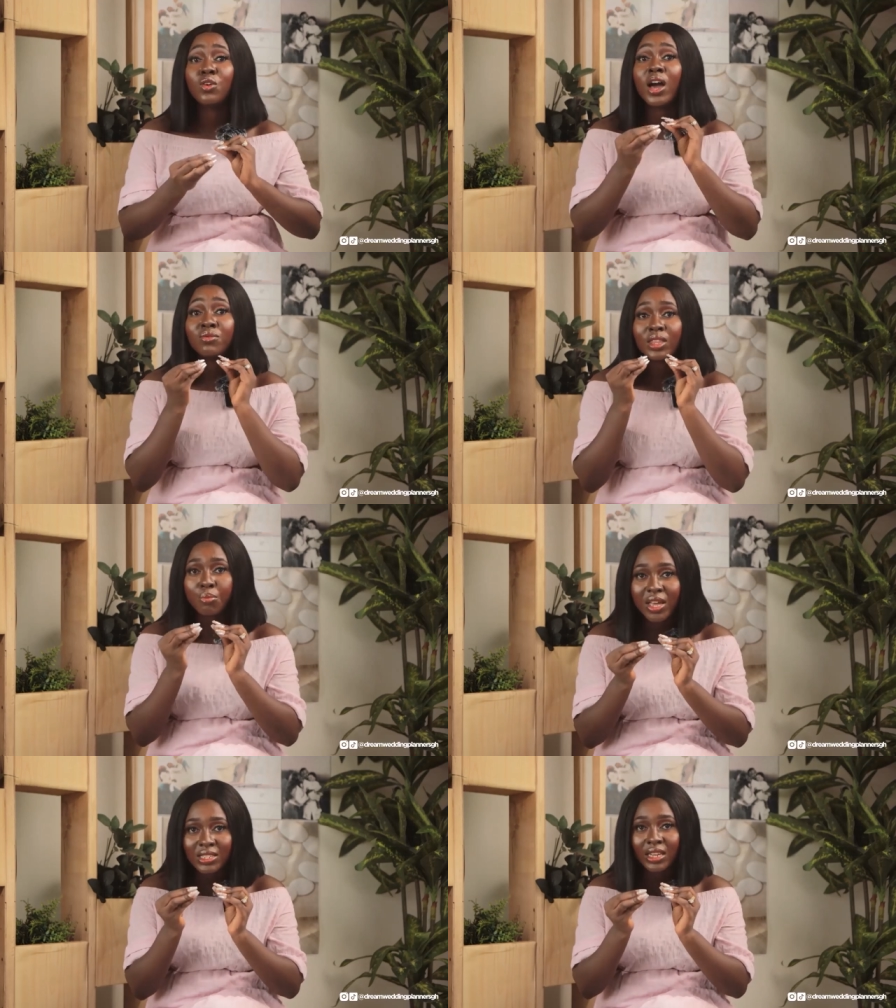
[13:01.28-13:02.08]
you have with the
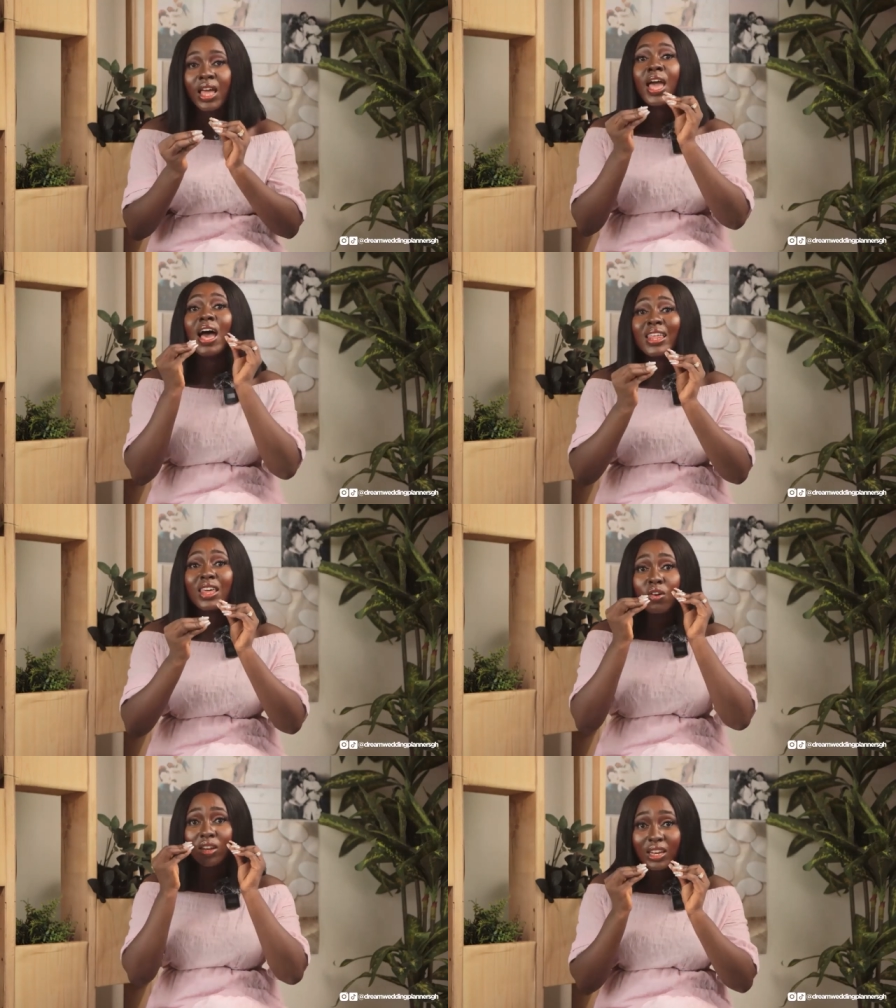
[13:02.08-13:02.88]
person, at
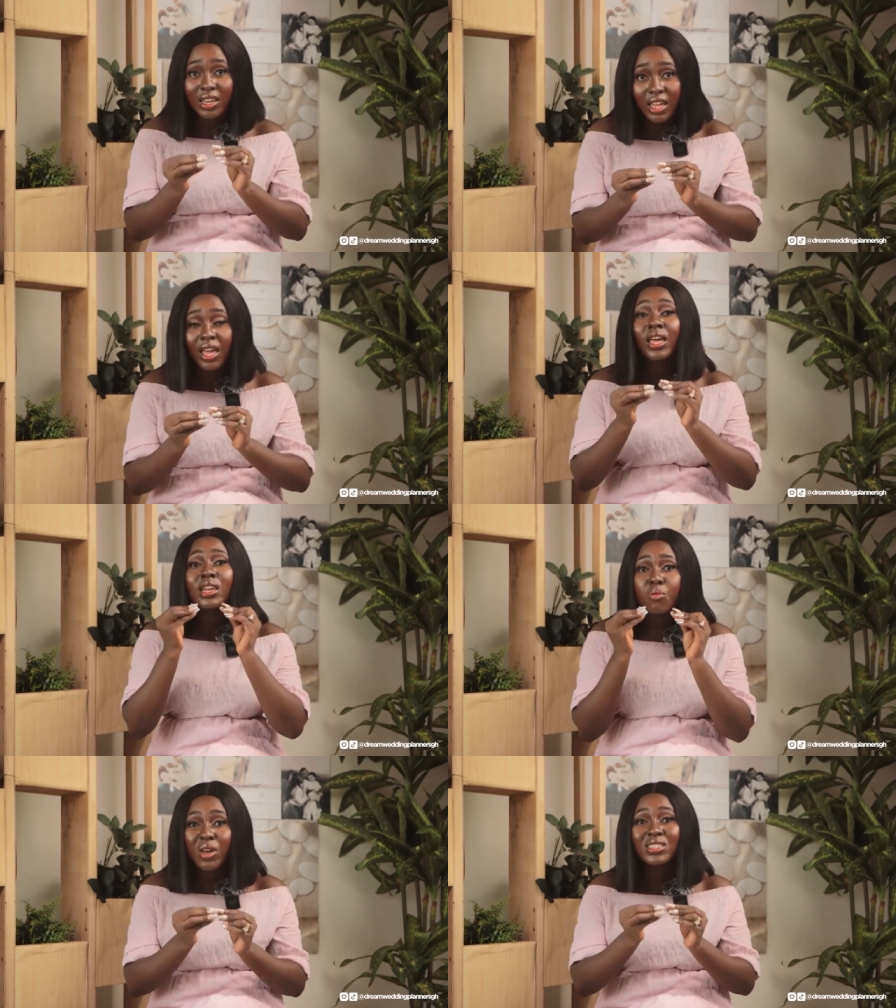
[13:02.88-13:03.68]
the end of the day,
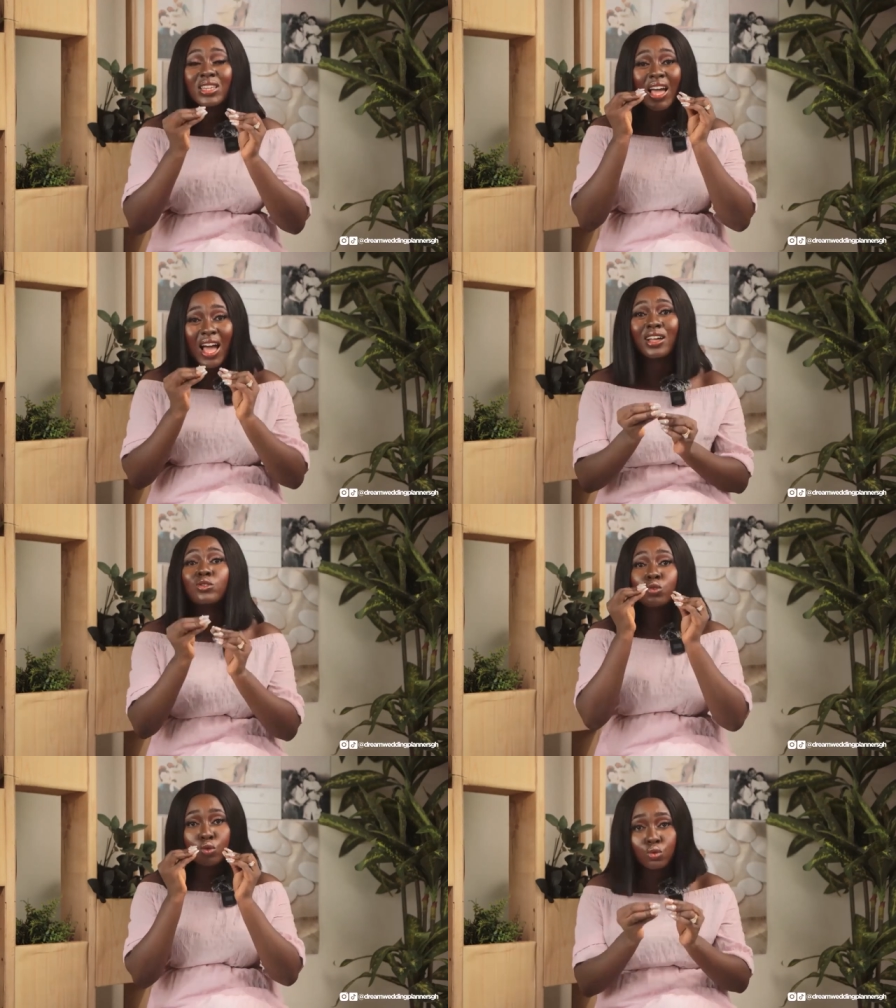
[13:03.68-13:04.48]
the person
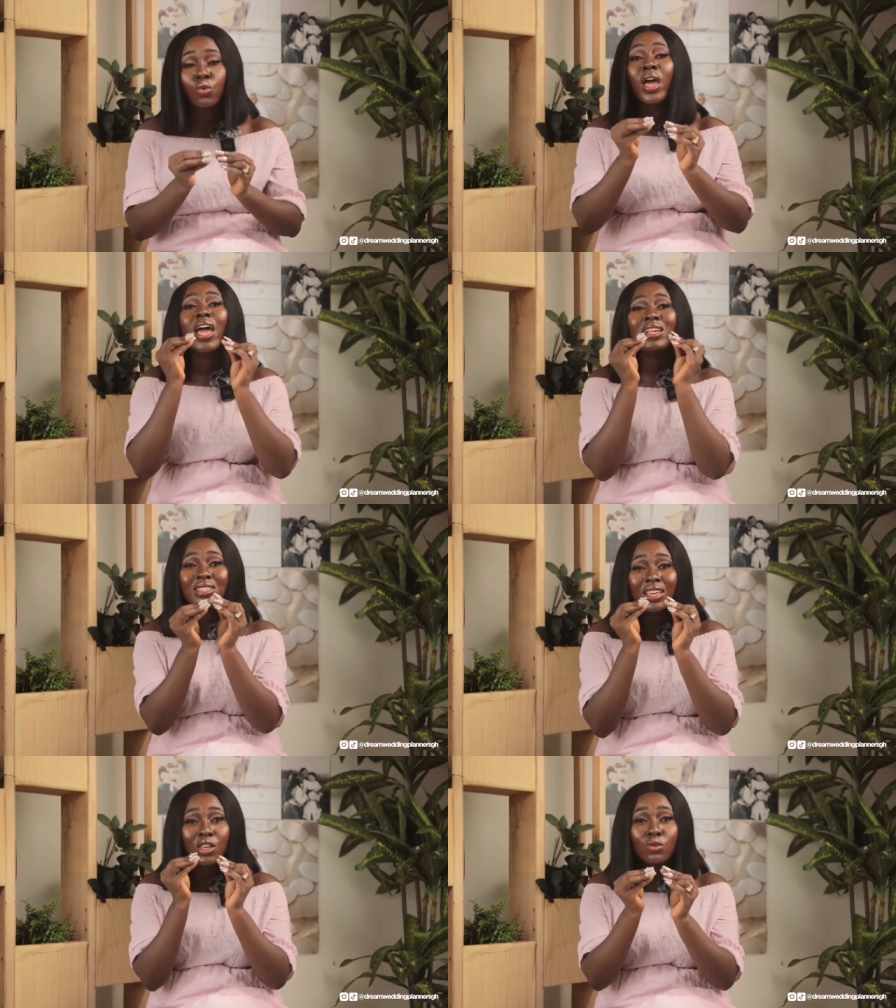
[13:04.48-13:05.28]
has to
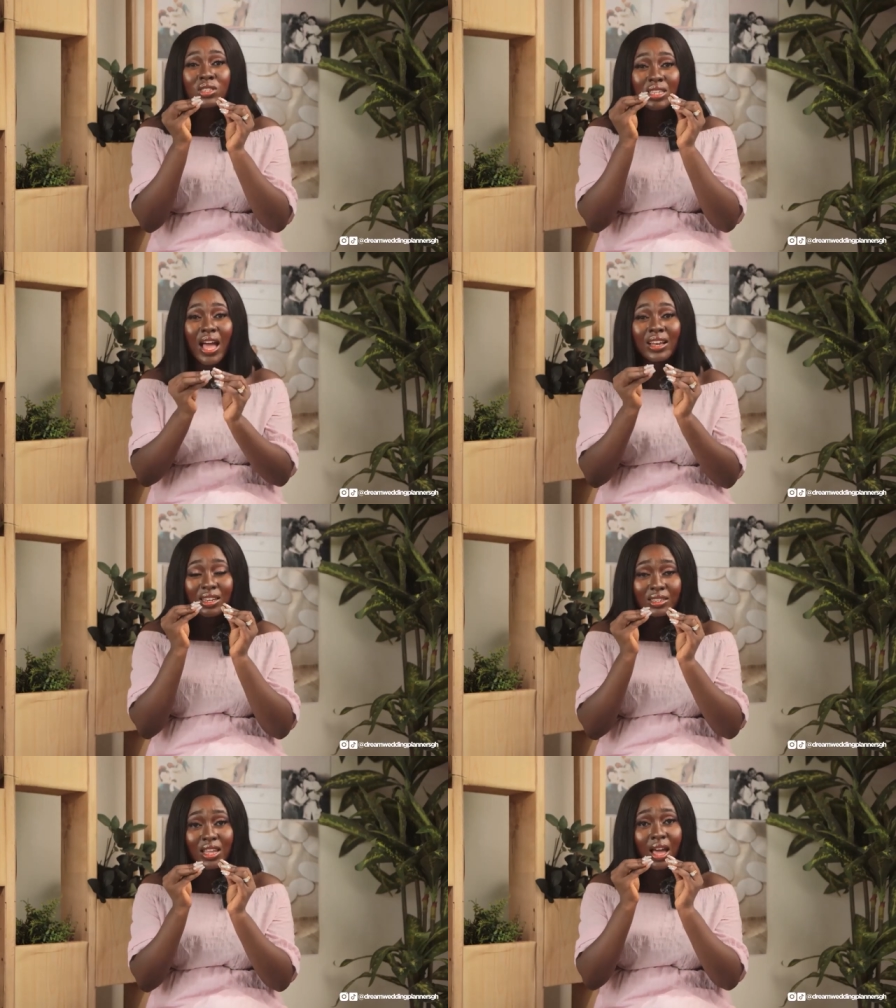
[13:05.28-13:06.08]
execute their,
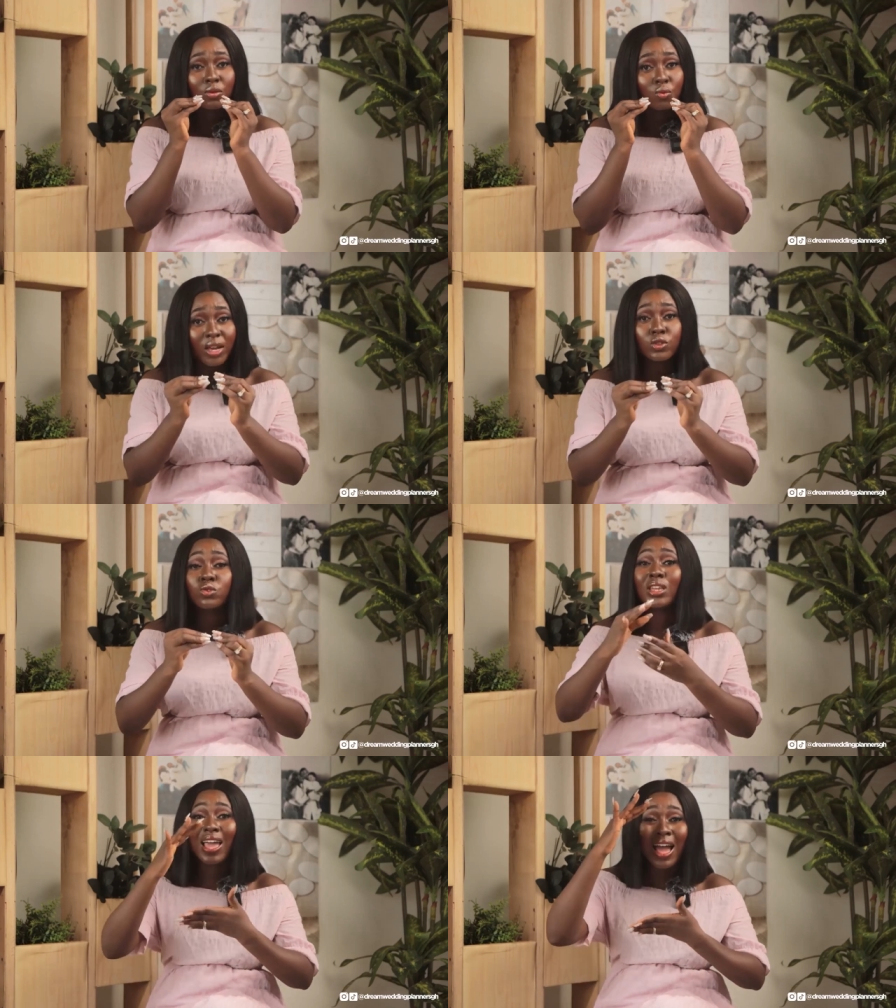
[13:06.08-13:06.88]
their works
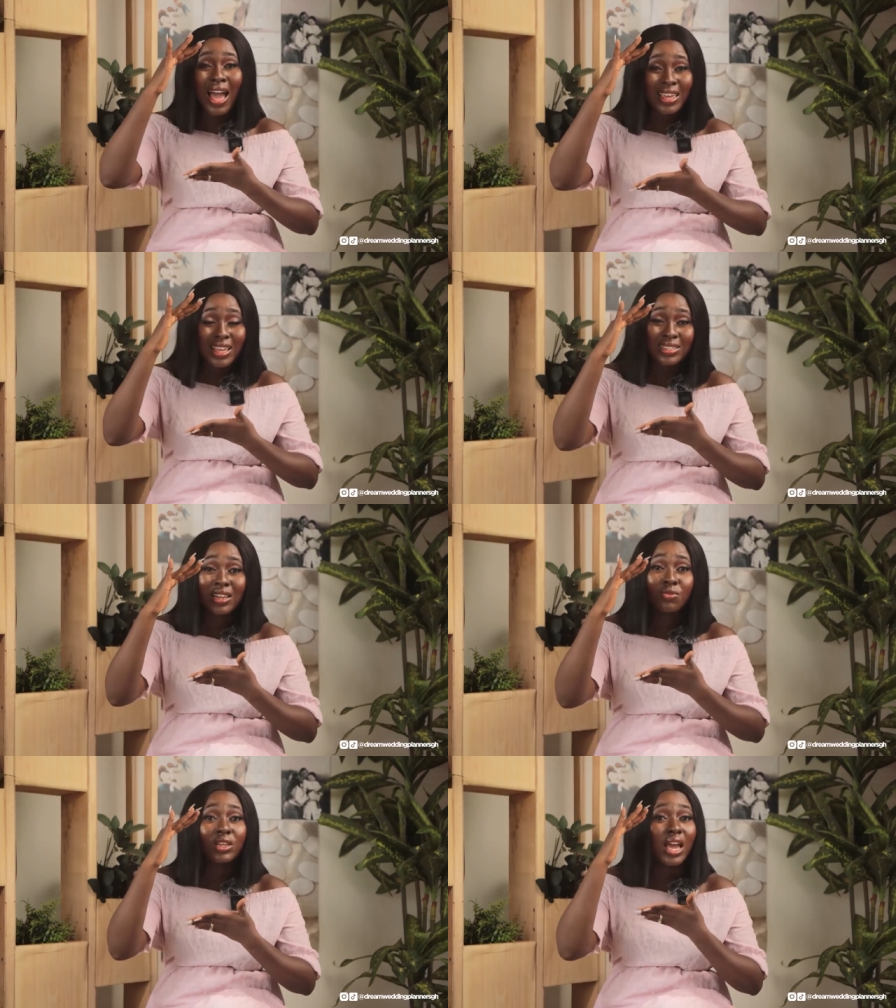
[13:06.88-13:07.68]
to the highest
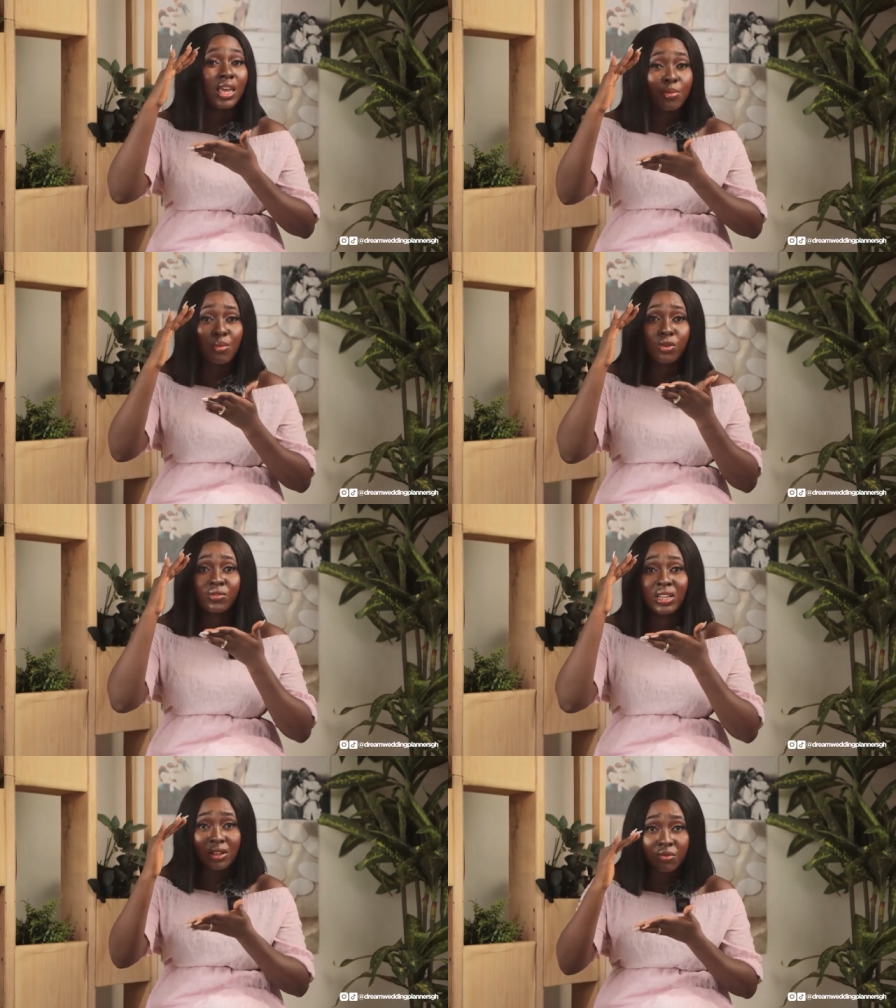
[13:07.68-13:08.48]
level they are capable
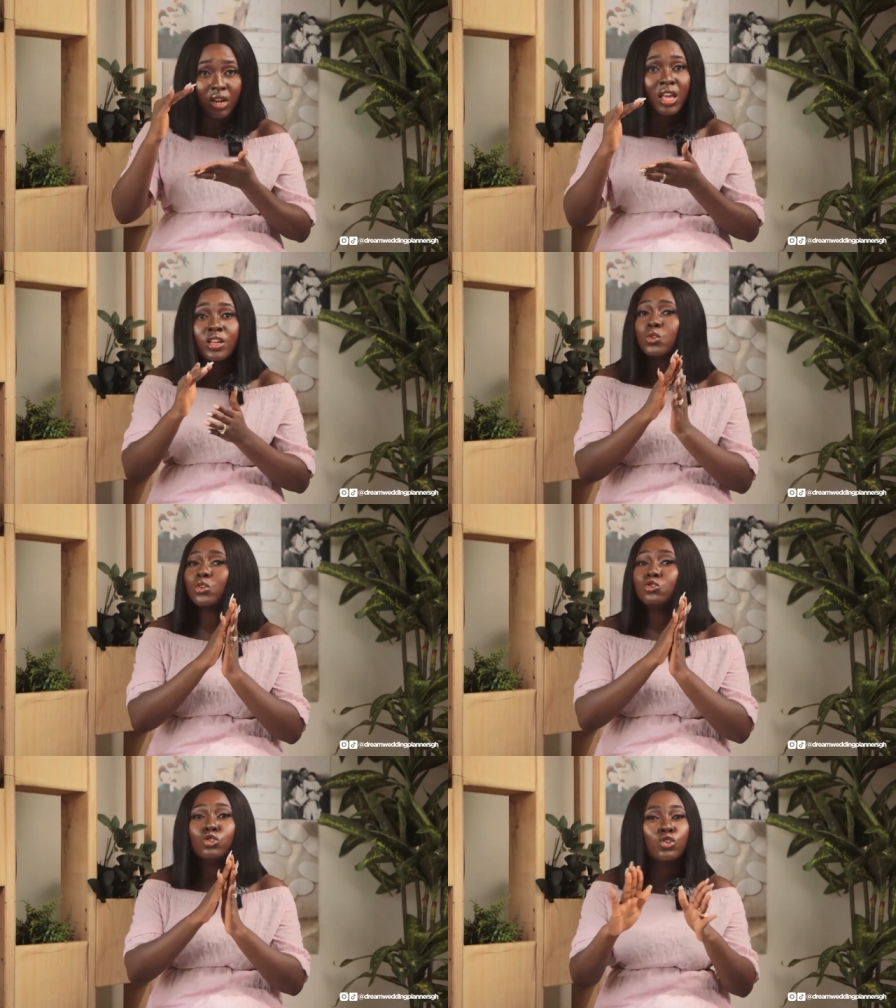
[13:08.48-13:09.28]
of delivering.
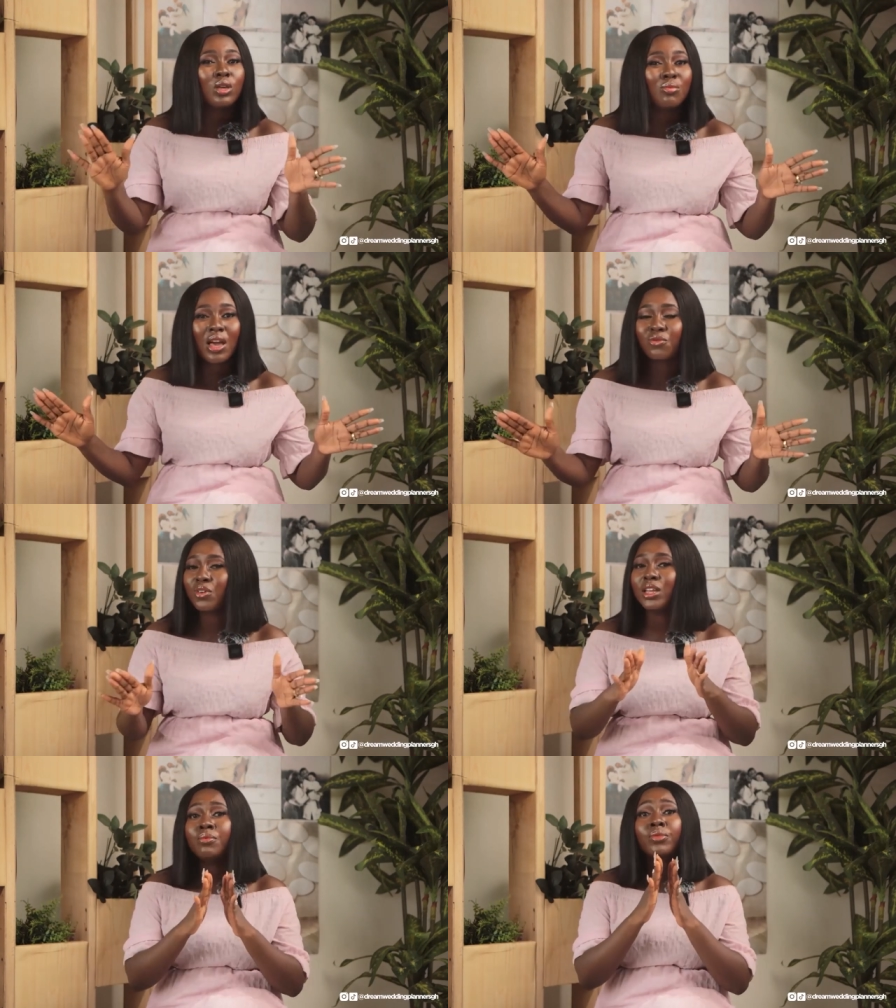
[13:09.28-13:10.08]
So you shouldn't be
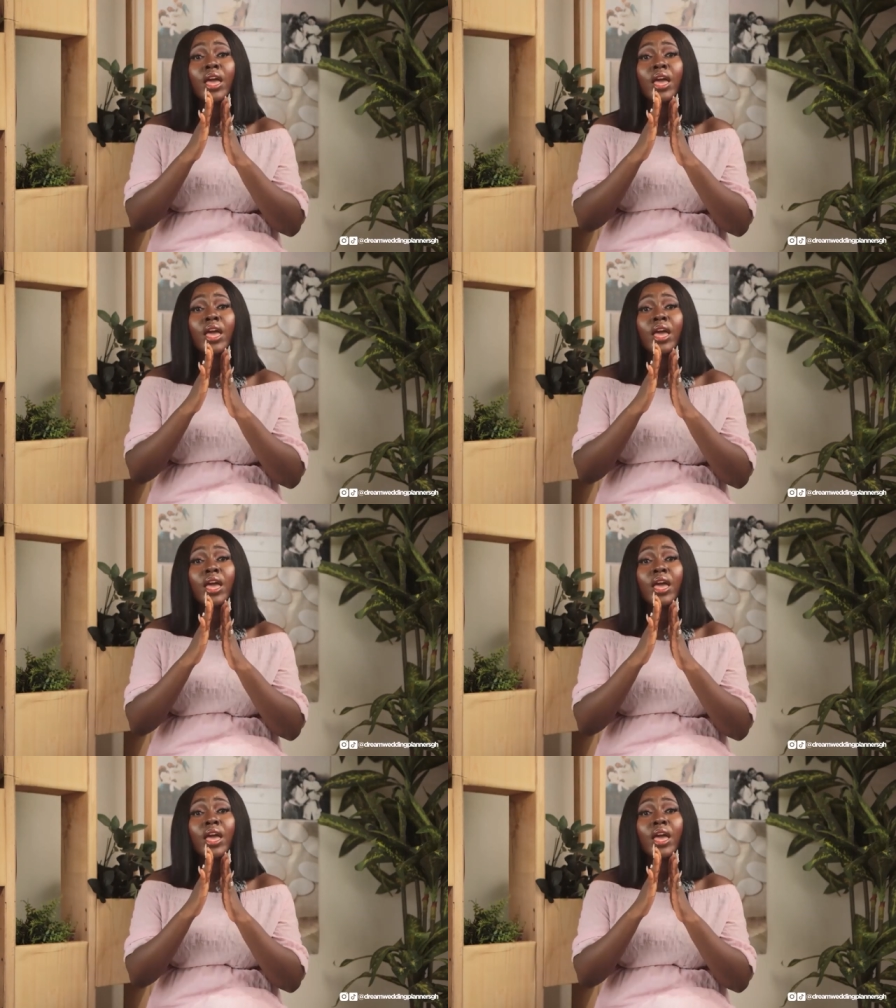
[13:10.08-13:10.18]
afraid.